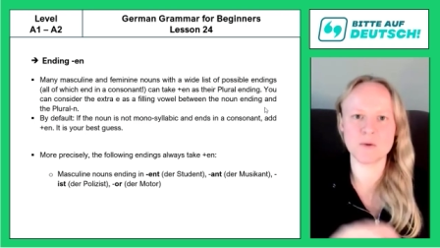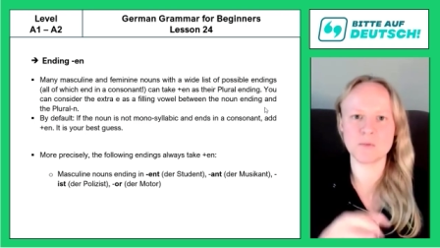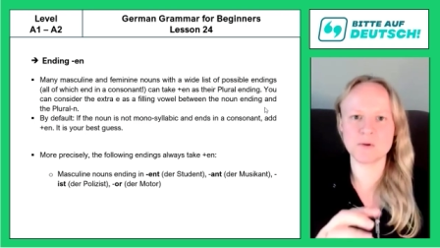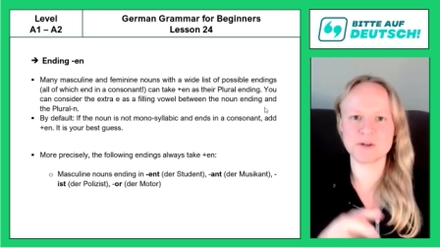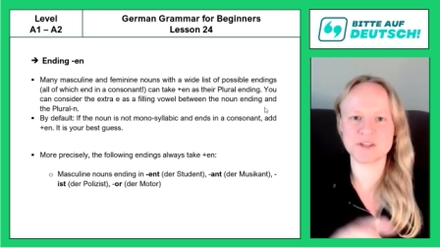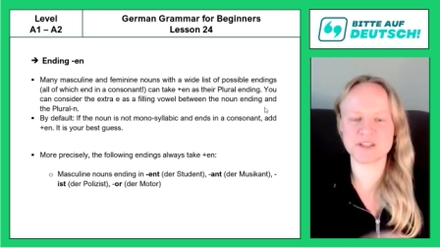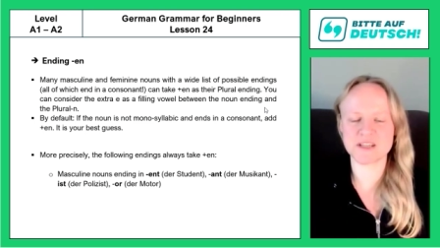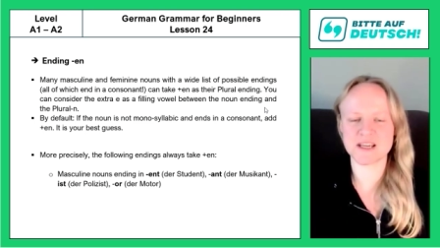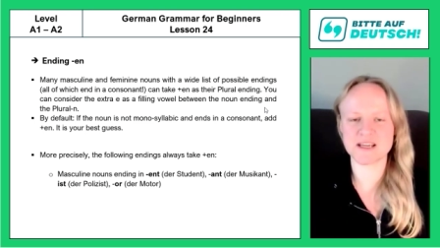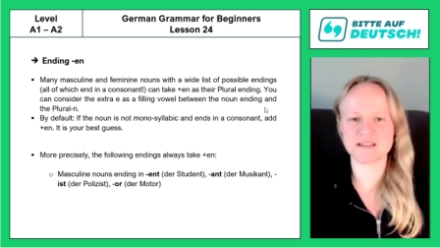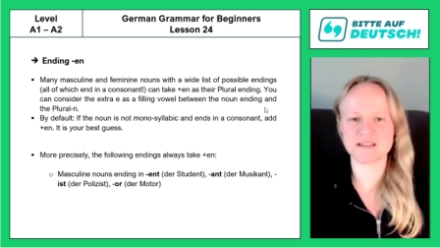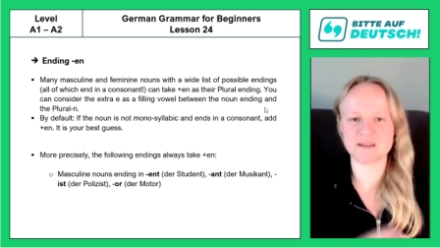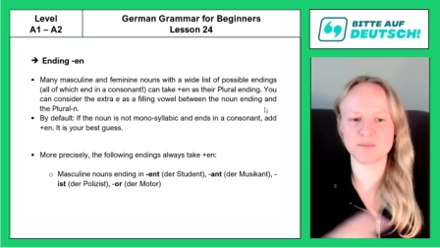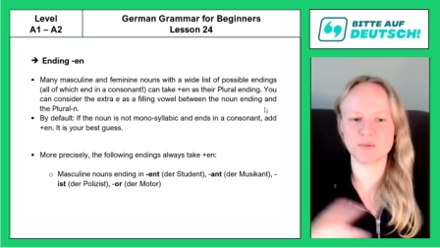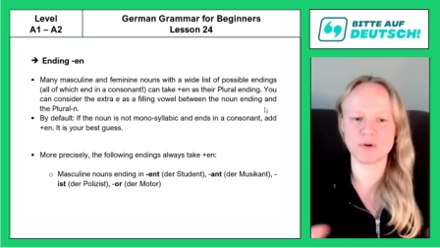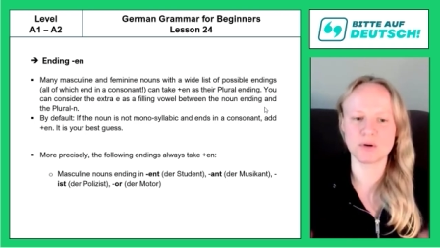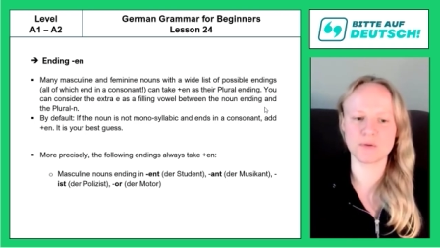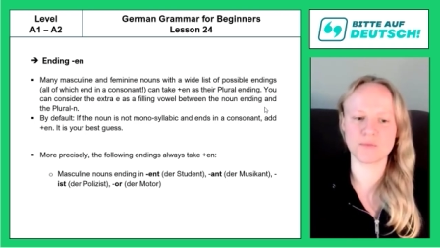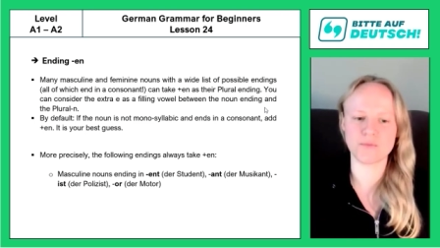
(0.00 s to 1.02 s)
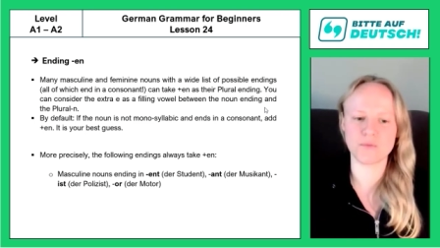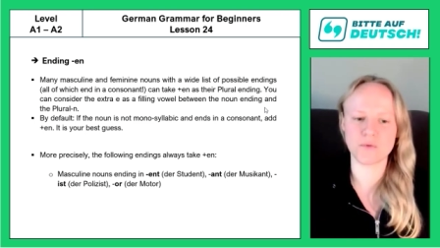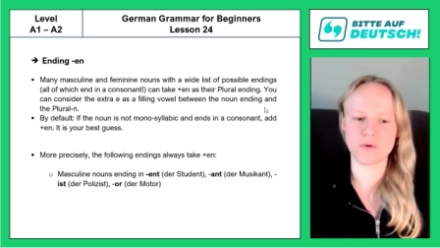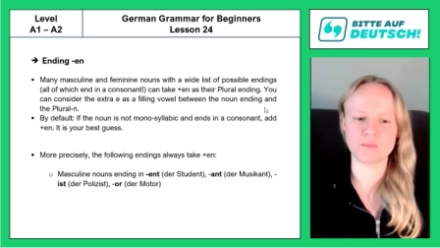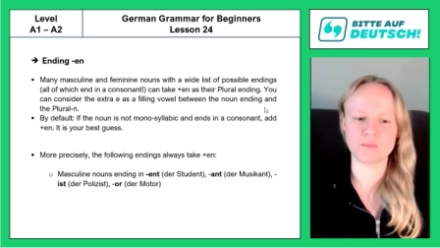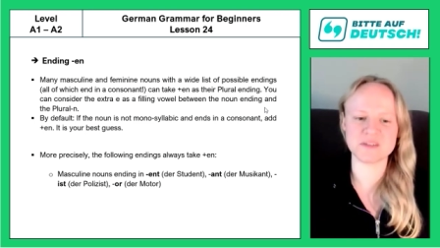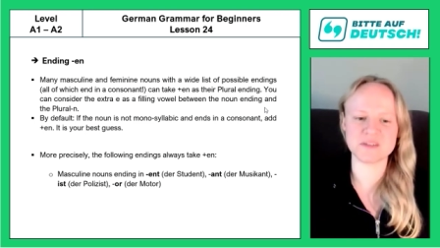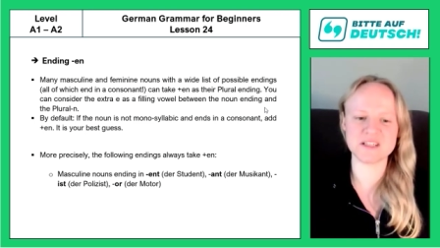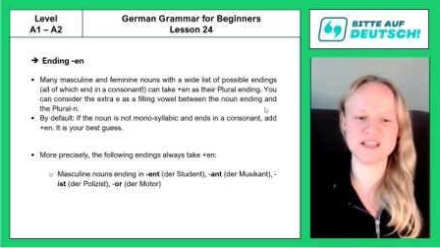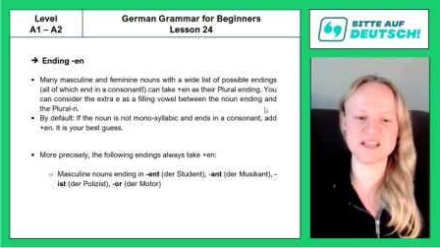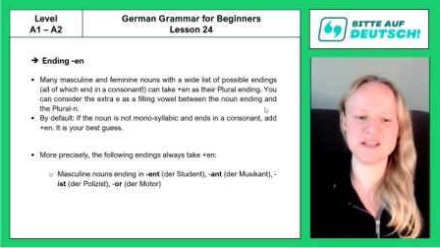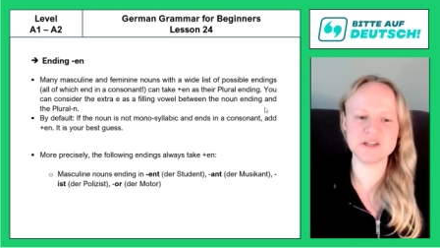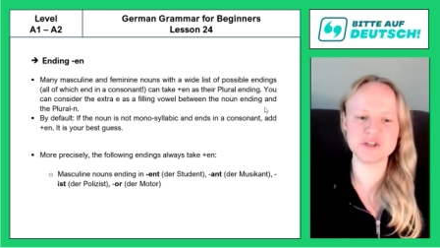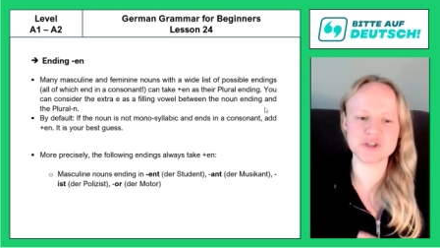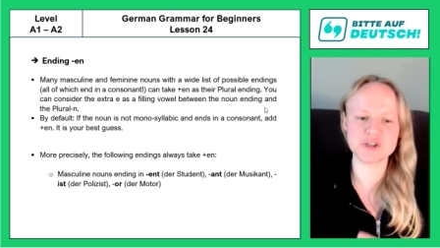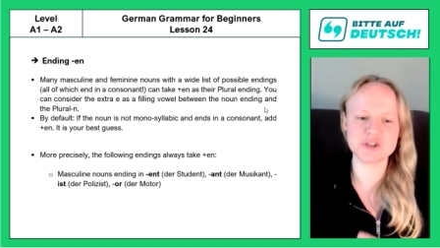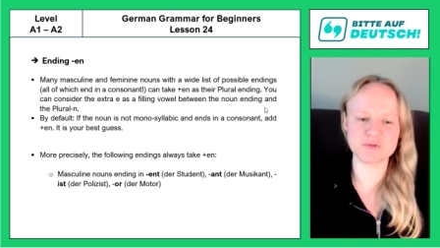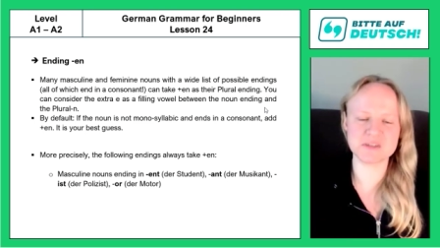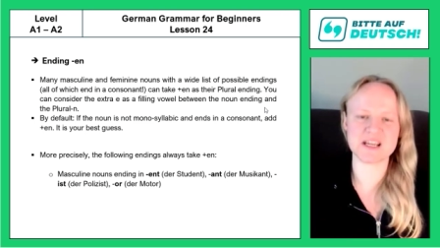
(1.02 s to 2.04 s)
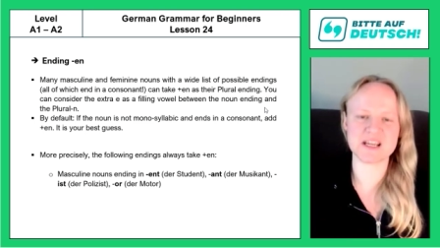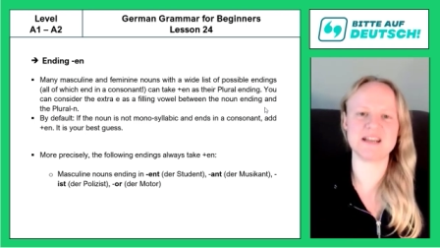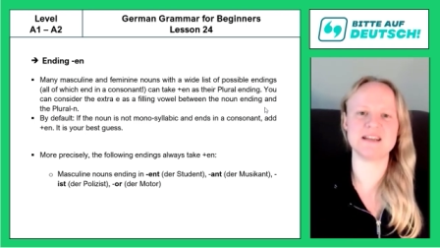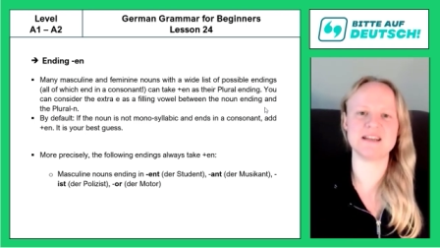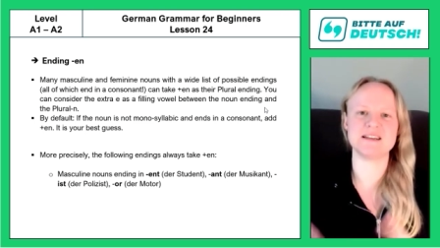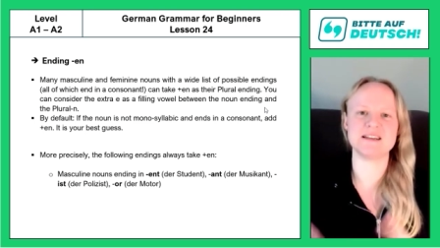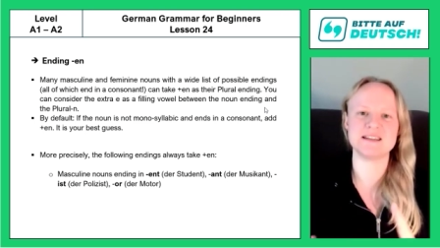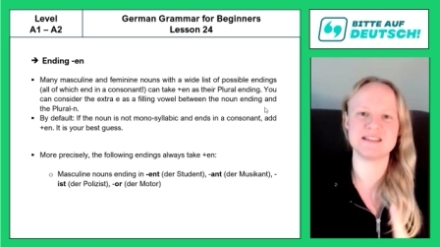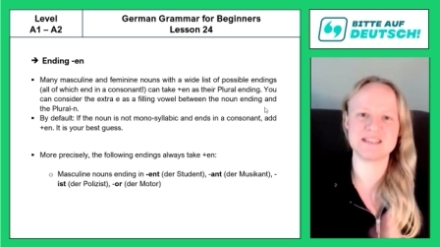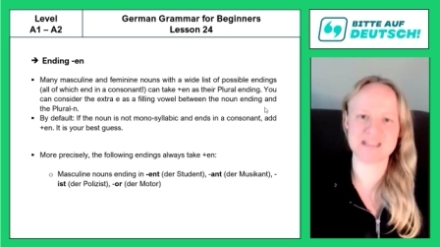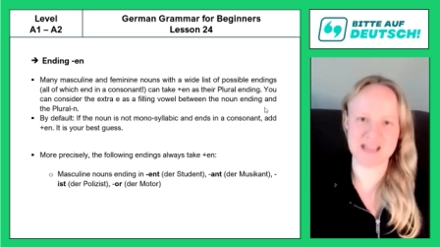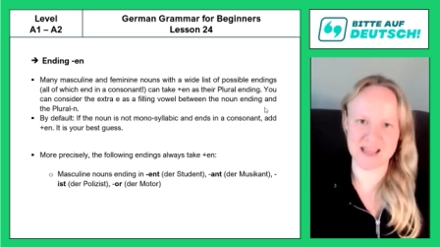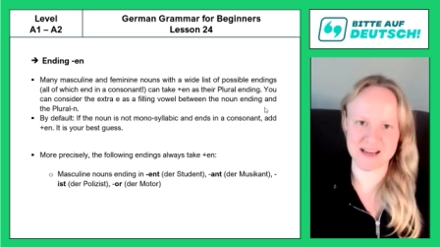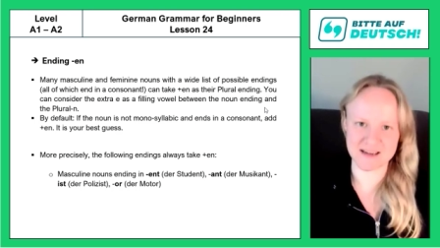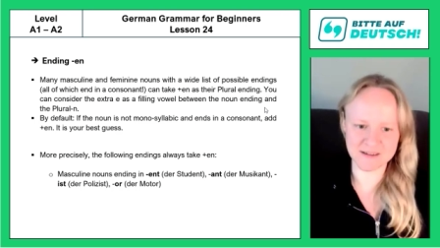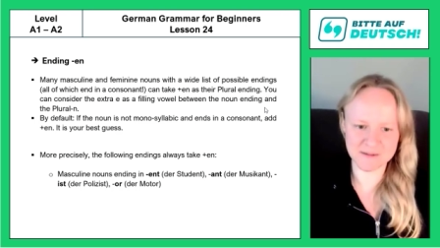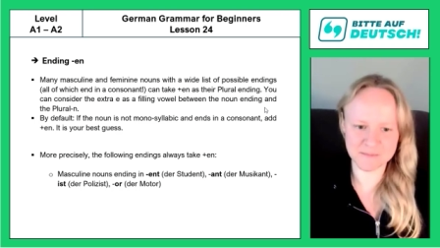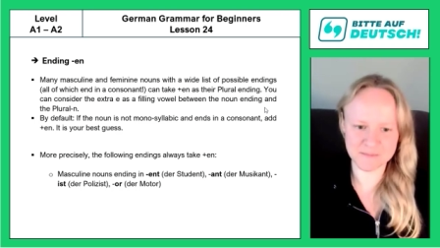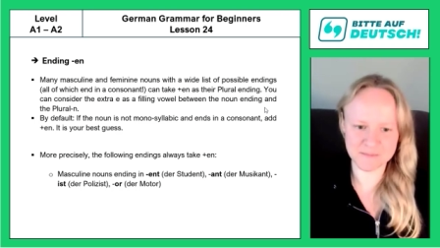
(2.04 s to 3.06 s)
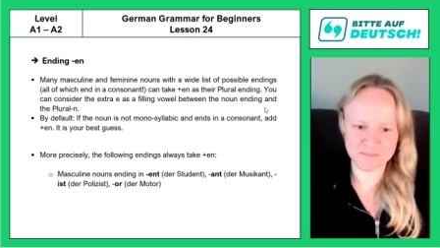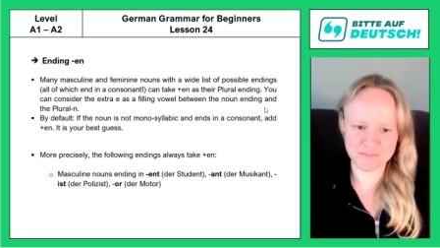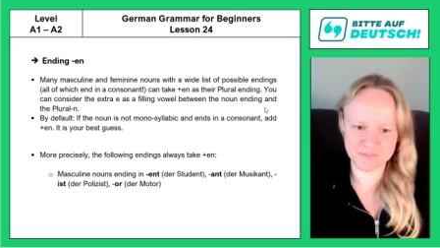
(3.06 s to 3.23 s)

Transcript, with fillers: which takes the plural form die Studenten,